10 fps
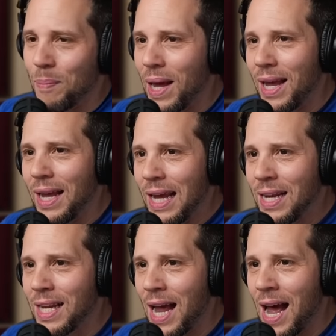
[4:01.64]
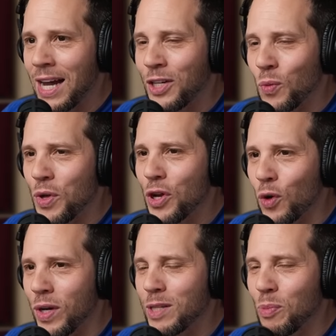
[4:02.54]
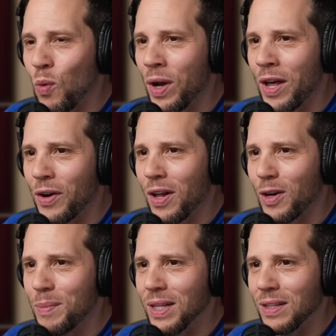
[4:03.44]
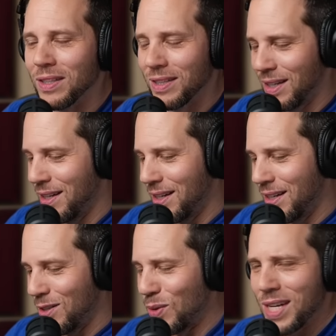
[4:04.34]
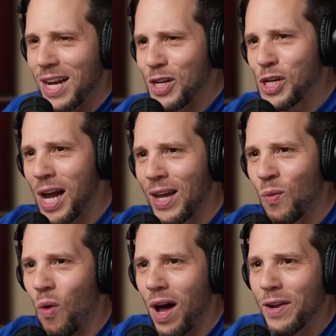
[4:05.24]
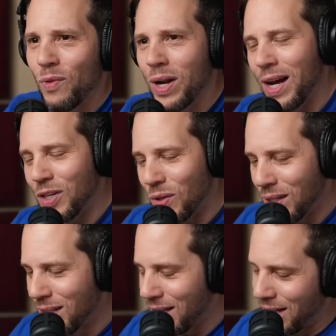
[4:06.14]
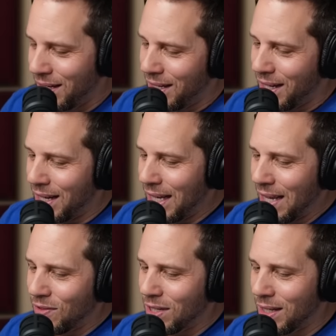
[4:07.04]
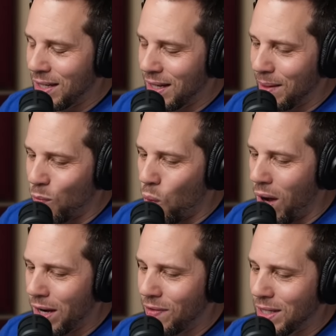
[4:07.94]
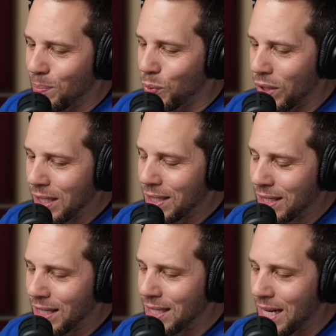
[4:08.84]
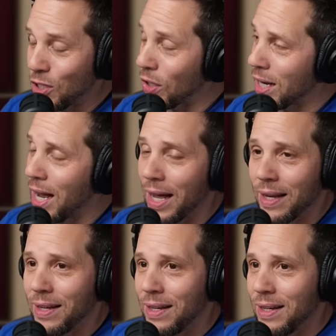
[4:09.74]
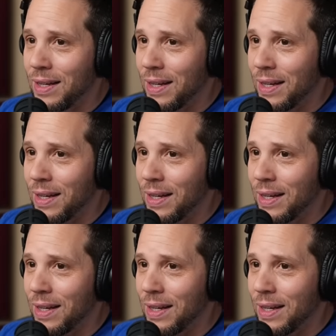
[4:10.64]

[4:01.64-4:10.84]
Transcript: they pay in cash with crisp $100 bills. So he's got a giant wad of 100s, and he gives a, a wad of it to Priest, and he says, That's your cut.